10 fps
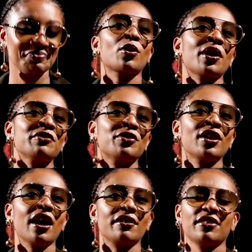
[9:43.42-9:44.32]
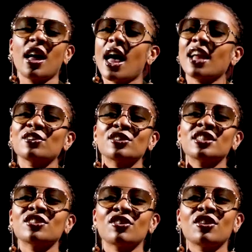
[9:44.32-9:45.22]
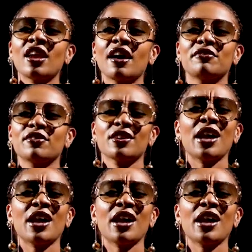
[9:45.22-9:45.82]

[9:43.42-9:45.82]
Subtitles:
The one for love, unconditional love.